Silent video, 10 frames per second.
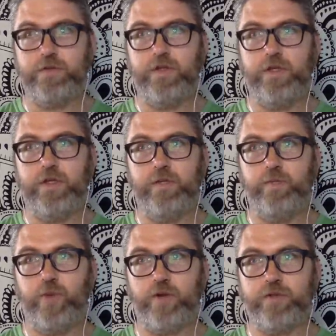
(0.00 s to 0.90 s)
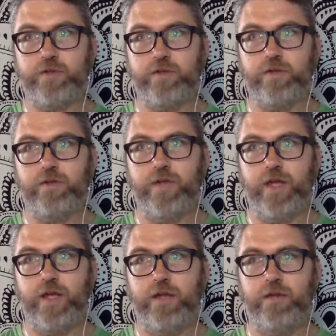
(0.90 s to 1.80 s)
the personal
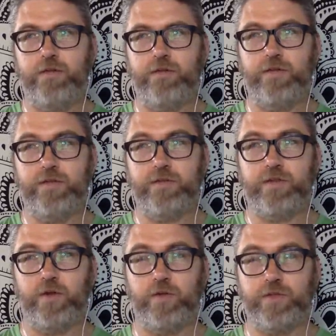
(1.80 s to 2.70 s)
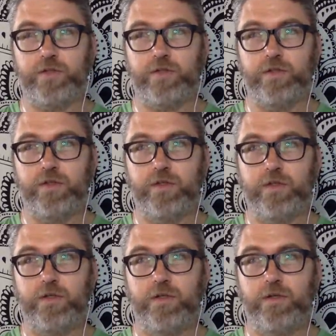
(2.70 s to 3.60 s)
and the social,
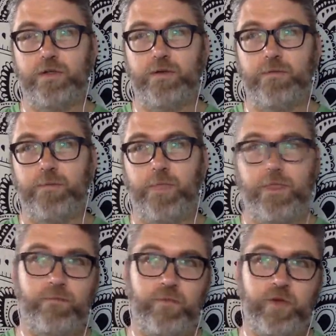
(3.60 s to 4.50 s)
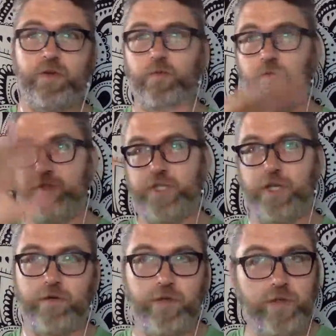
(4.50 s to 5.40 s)
you know, the more
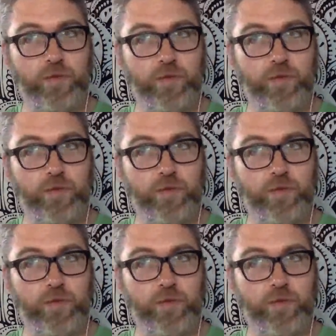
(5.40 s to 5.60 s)
general